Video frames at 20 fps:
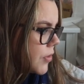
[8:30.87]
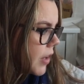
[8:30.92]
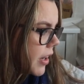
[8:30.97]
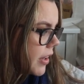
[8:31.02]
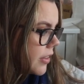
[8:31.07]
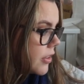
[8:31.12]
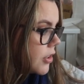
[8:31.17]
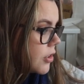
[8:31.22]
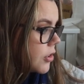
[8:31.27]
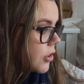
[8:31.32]

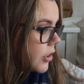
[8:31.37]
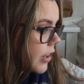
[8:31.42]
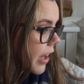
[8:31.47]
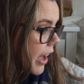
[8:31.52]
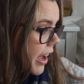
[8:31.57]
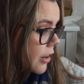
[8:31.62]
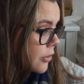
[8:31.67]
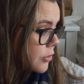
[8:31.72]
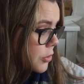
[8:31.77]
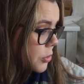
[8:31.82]
find the nerd
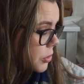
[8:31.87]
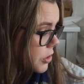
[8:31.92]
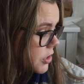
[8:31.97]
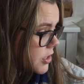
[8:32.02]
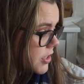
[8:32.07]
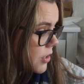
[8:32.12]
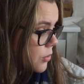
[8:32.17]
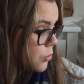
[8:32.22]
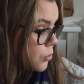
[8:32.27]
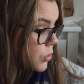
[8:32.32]

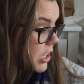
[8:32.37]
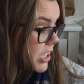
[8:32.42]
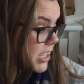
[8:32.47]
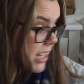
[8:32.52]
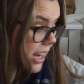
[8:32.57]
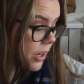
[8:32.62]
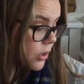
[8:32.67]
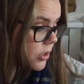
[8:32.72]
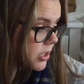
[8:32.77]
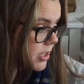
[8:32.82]
afterwards and reach
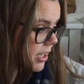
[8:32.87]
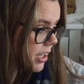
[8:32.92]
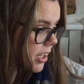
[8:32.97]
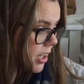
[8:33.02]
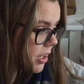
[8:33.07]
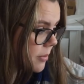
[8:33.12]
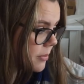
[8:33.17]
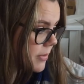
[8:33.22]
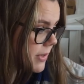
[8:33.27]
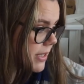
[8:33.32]
out to
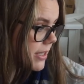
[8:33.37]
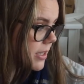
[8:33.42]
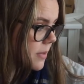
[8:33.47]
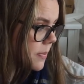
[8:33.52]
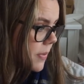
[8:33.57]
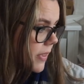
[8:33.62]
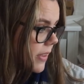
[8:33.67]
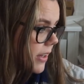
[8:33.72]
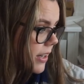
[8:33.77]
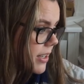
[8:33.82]
him,
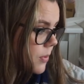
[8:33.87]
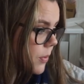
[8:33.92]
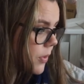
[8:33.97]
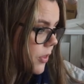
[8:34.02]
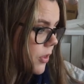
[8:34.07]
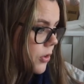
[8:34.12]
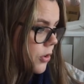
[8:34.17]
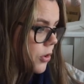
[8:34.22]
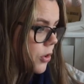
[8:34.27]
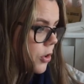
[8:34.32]
sympathize
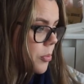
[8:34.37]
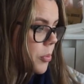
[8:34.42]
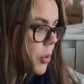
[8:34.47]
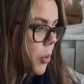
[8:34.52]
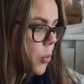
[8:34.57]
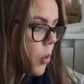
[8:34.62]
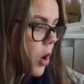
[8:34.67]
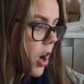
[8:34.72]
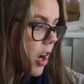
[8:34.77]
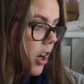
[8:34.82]
with the nerd
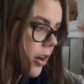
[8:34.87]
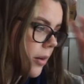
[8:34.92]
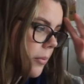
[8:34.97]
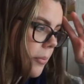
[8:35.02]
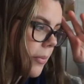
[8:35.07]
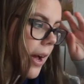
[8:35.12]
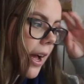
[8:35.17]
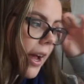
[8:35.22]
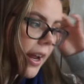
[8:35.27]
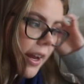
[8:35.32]
but walk on
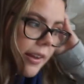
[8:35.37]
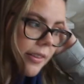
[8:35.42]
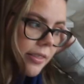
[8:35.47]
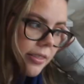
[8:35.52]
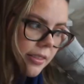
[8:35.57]
by,